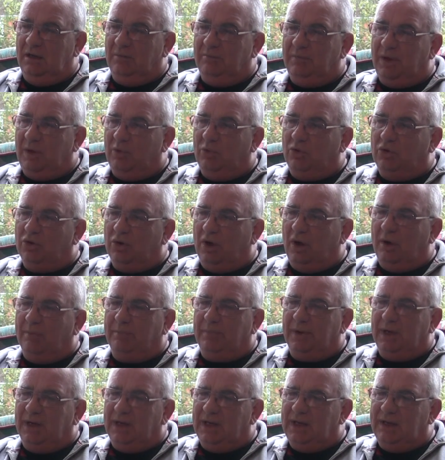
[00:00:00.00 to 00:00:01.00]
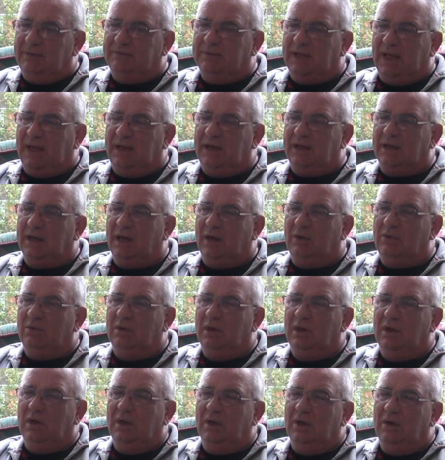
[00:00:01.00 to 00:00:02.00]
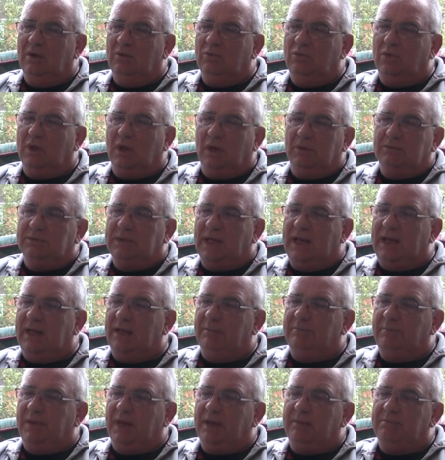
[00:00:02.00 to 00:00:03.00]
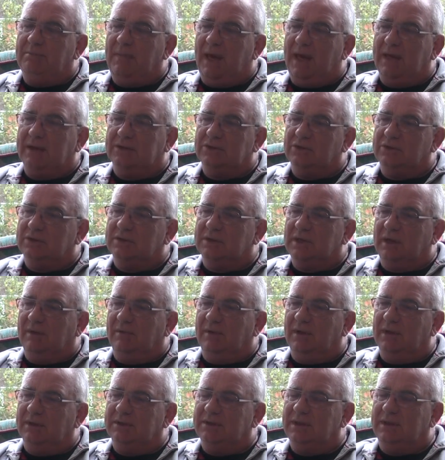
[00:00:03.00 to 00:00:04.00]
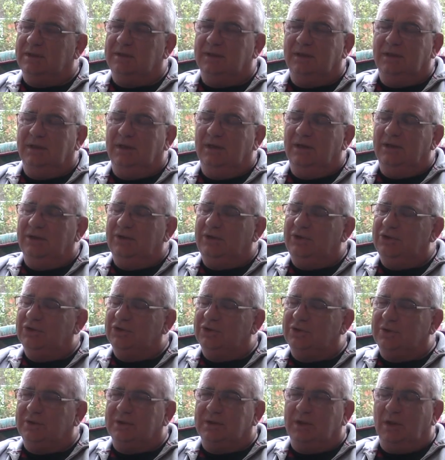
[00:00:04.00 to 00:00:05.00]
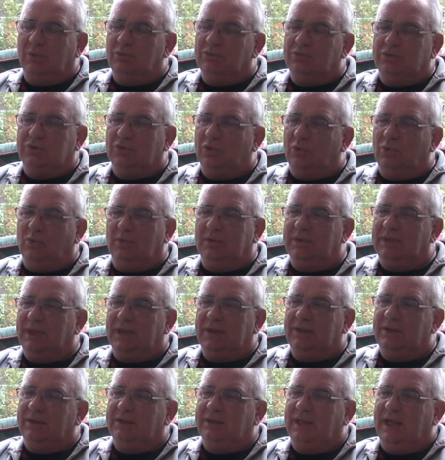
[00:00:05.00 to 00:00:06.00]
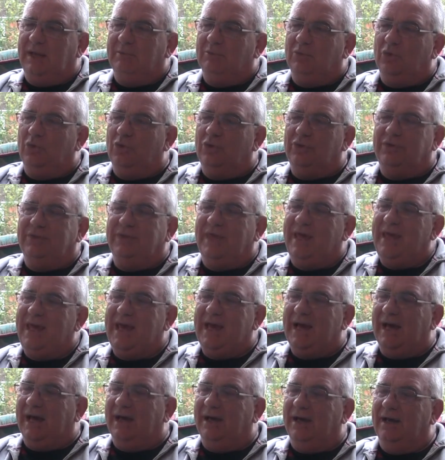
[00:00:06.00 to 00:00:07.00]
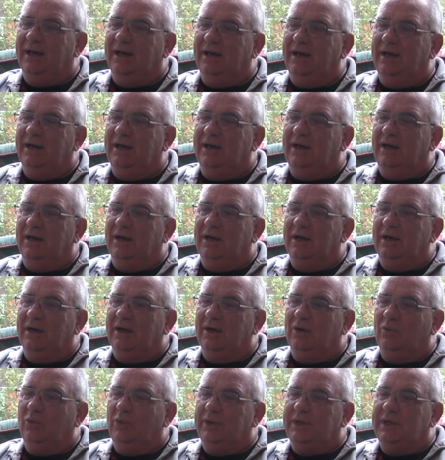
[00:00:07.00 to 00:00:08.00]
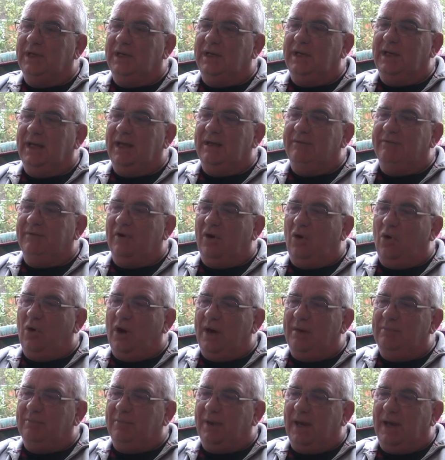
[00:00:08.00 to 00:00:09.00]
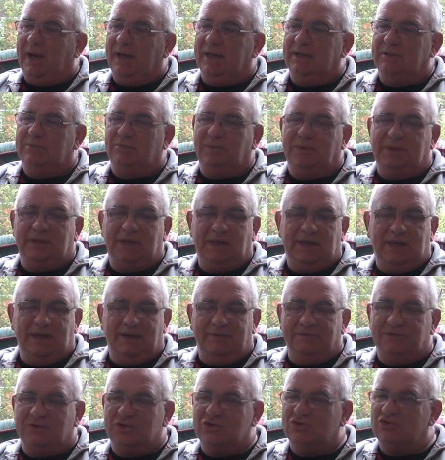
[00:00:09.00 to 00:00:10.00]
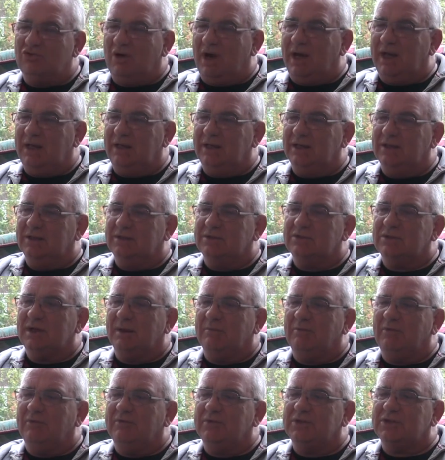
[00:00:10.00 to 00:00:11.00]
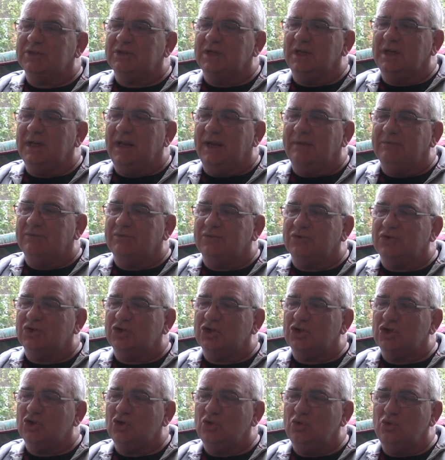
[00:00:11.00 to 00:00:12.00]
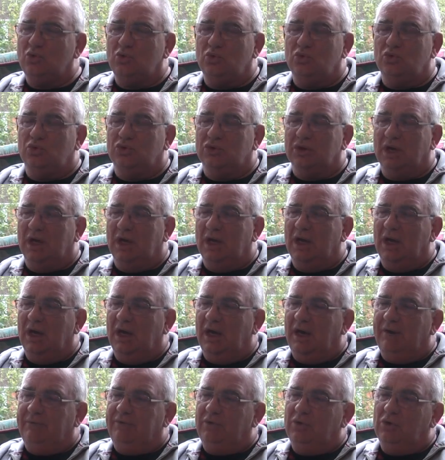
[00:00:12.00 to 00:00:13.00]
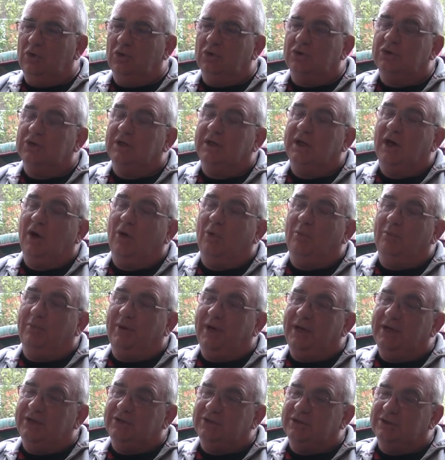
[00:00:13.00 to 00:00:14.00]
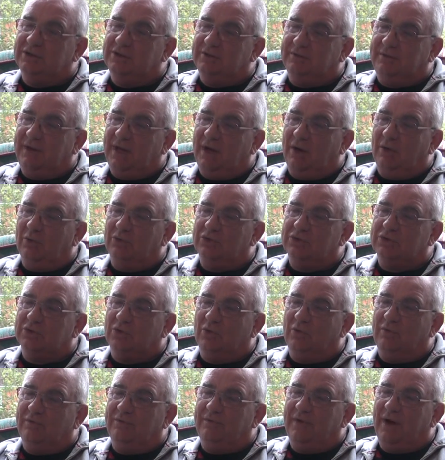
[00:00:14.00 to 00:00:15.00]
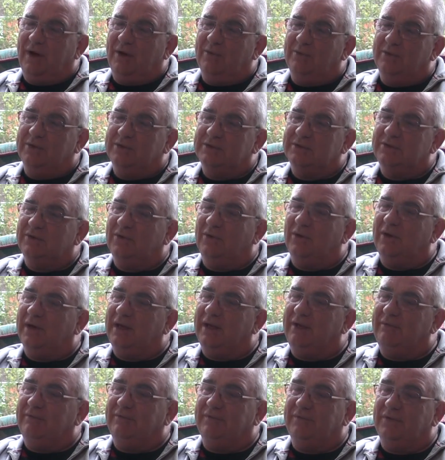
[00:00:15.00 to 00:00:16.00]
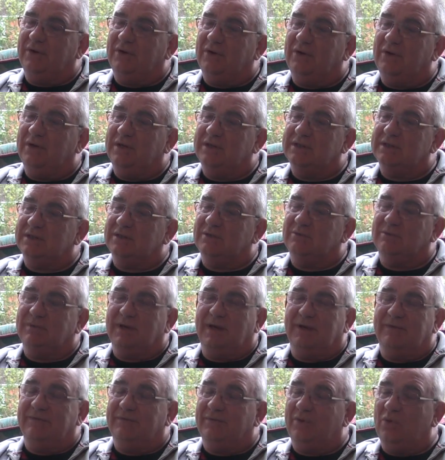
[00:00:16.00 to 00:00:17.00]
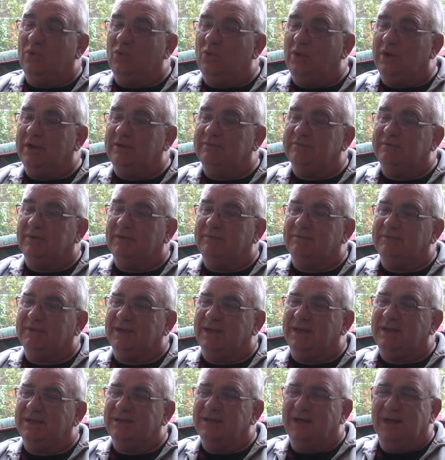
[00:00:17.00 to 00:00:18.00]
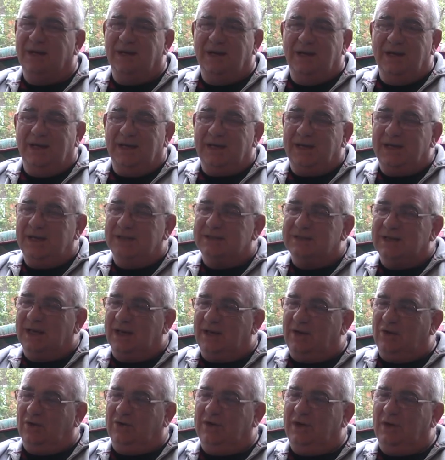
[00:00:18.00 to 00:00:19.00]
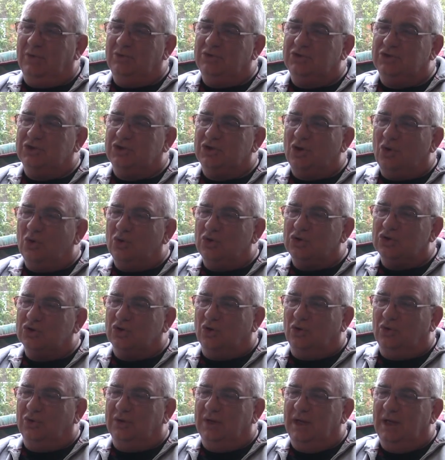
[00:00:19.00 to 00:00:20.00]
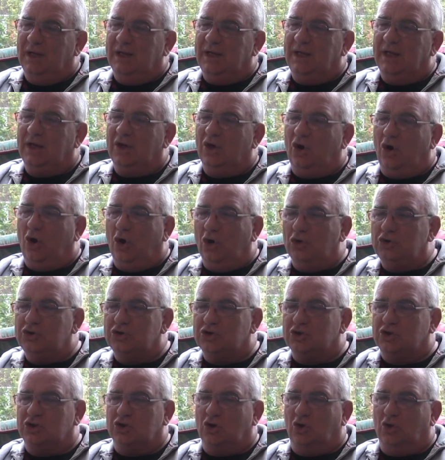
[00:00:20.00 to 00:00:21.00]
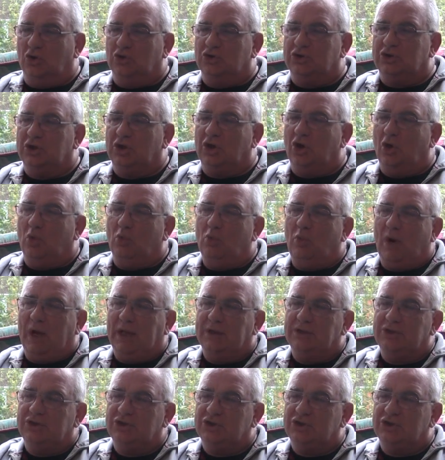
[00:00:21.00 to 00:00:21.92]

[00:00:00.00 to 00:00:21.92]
People can't believe that. They go, we'll go down to Big Mac's or something. I said, you don't talk, that weren't there. We didn't have iPads, we didn't have trainers, some of us didn't have shoes. If you looked at the old pictures of the old school photos, 1930s and all that, 40s, 50s, kids ain't got no socks on. They've got odd socks, they've got one